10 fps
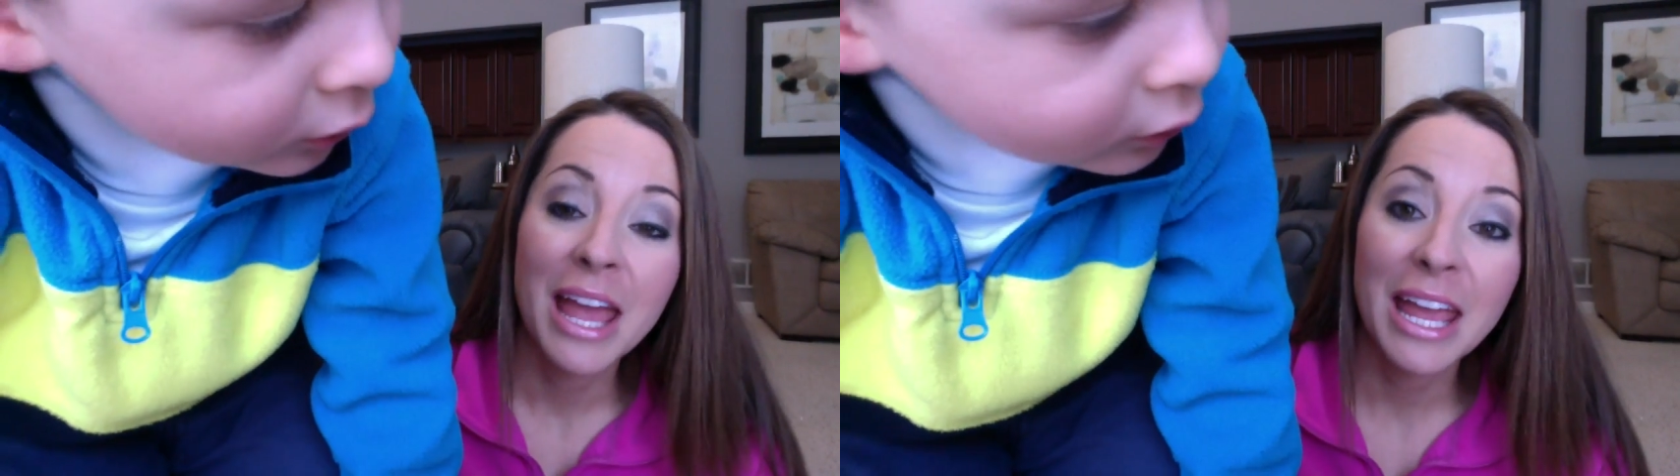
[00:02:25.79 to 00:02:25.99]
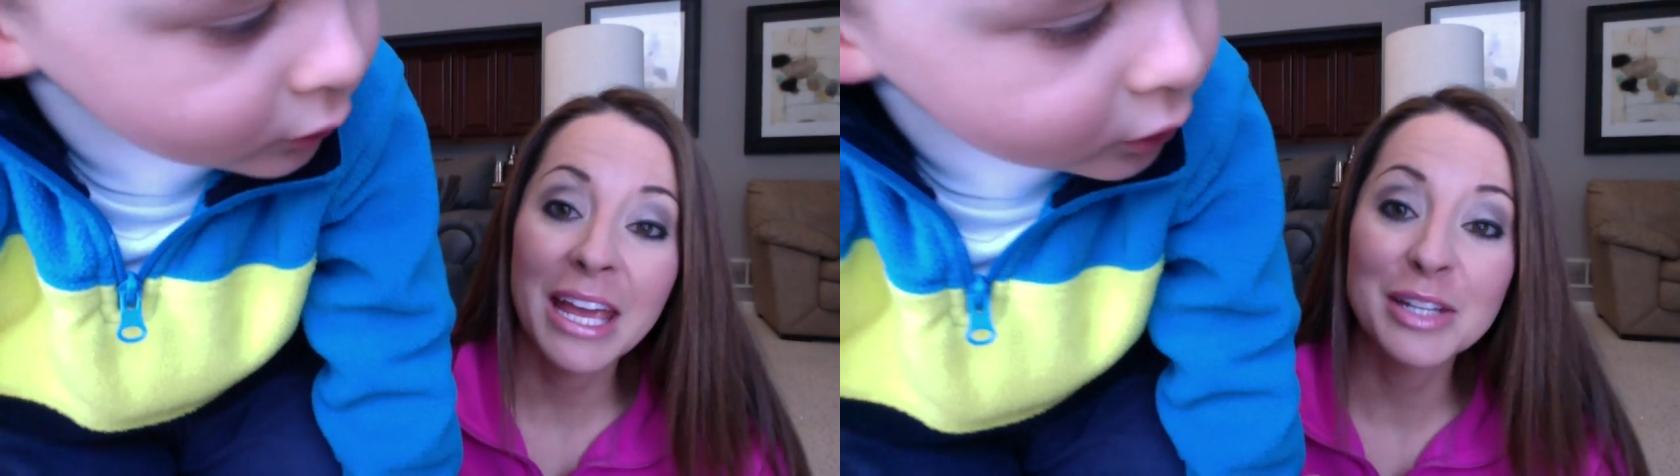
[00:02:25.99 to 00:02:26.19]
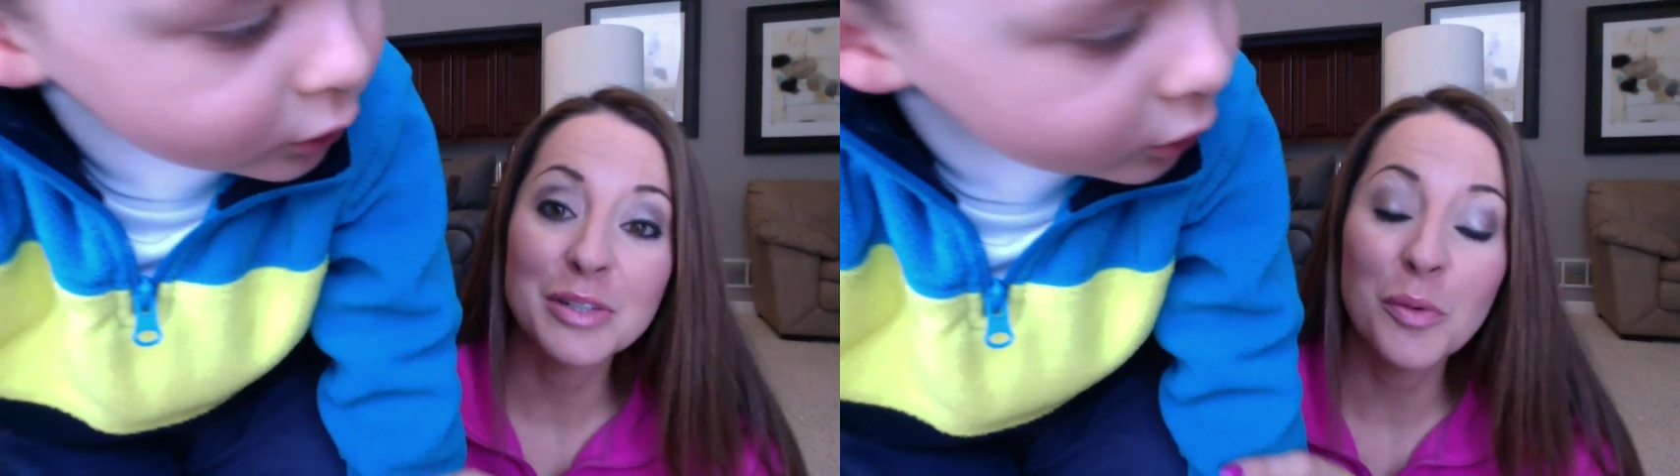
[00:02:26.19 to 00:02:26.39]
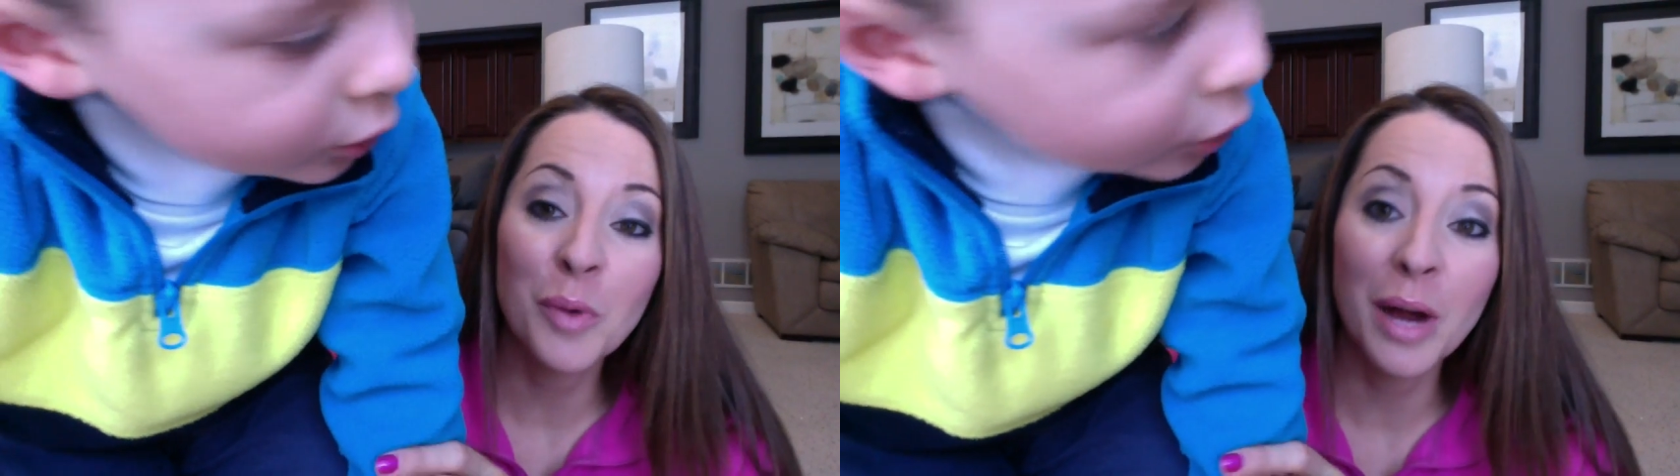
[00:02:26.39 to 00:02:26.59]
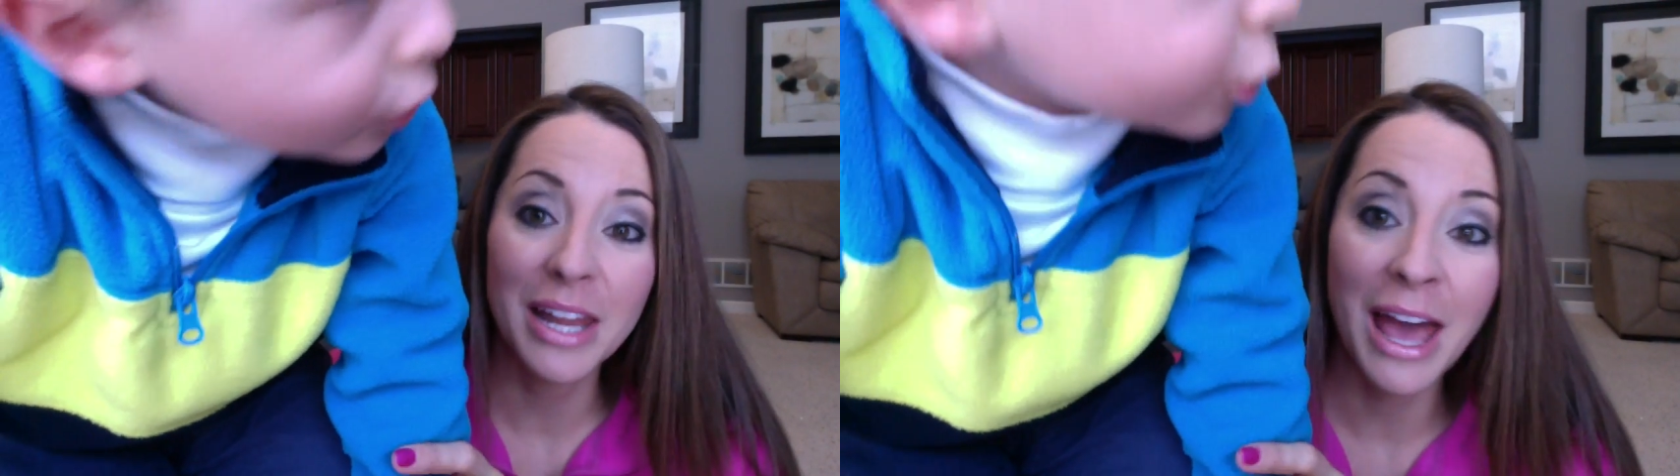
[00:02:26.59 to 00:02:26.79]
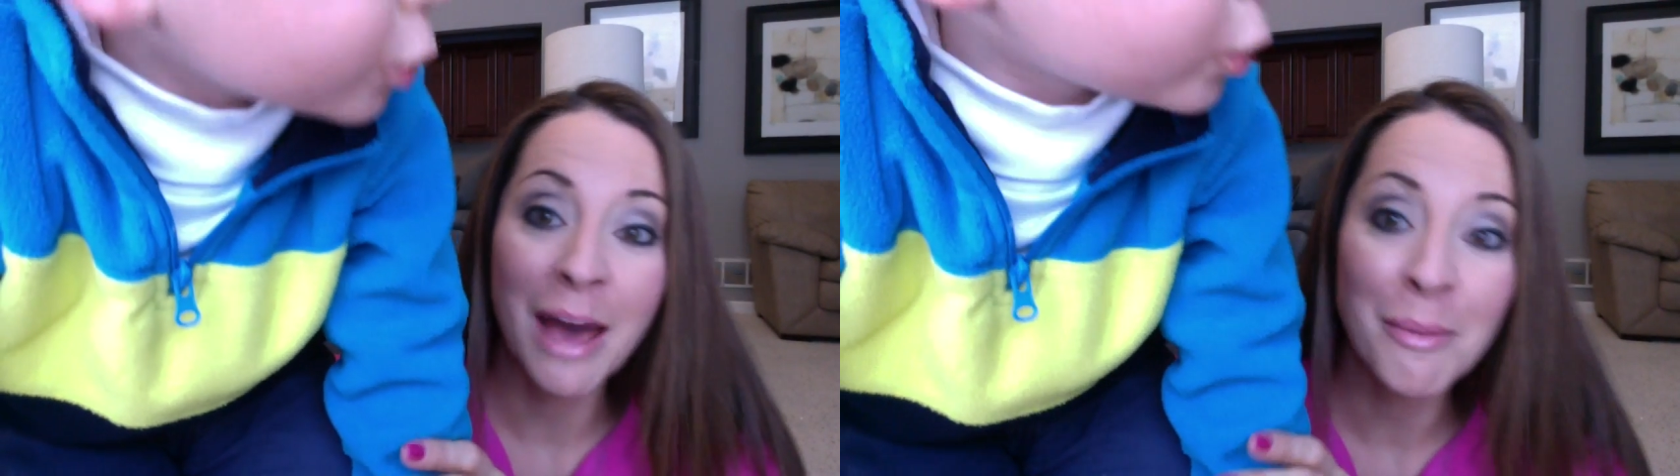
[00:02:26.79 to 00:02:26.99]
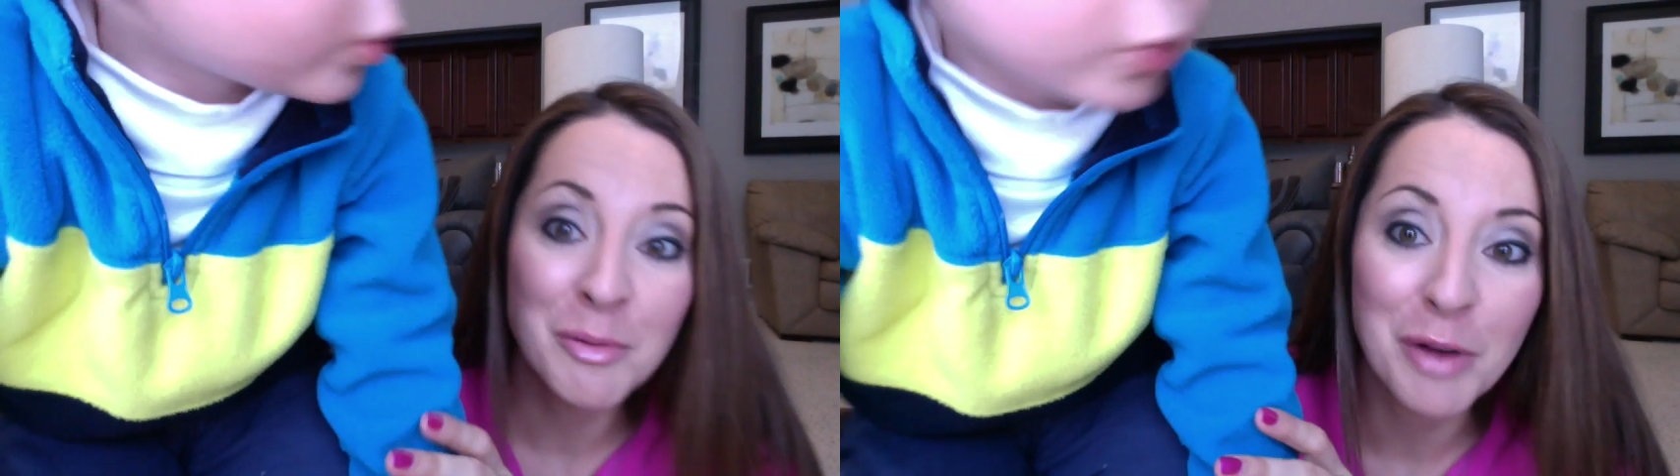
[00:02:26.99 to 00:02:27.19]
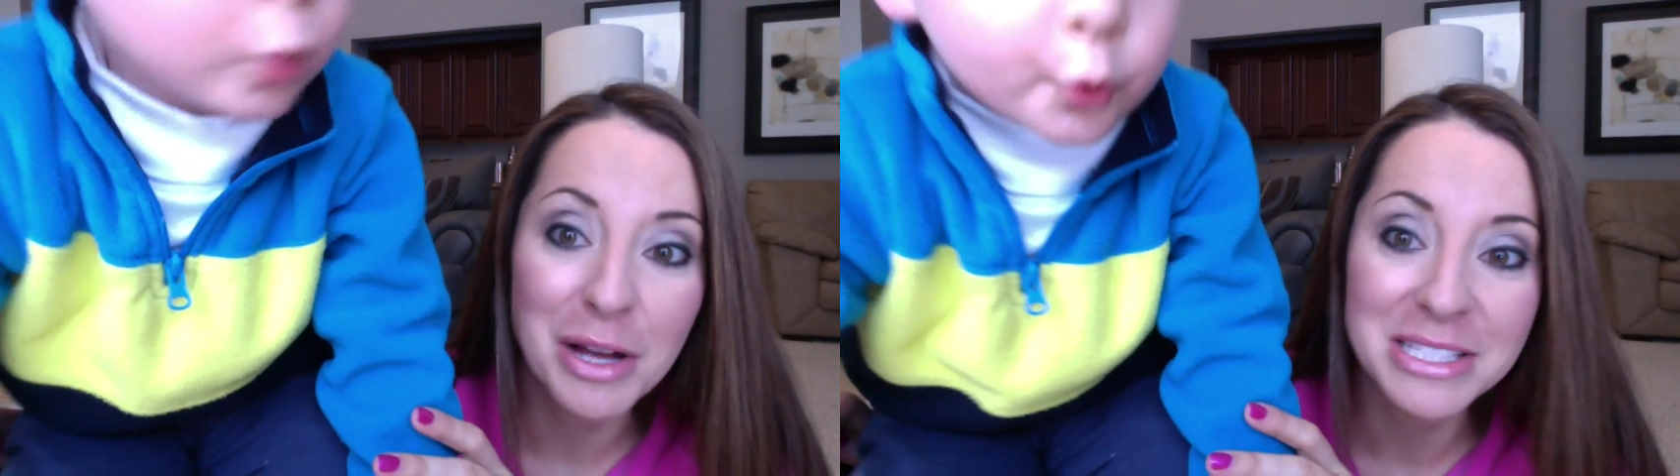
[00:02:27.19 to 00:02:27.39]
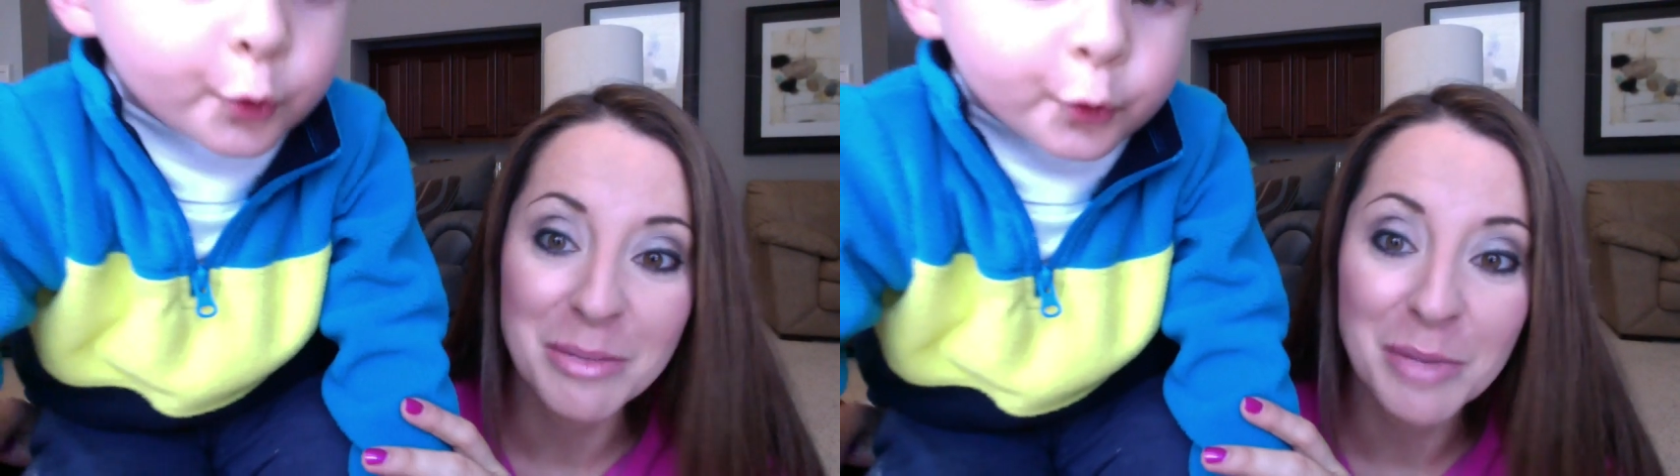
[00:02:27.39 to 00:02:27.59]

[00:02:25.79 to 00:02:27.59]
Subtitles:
And what happened was someone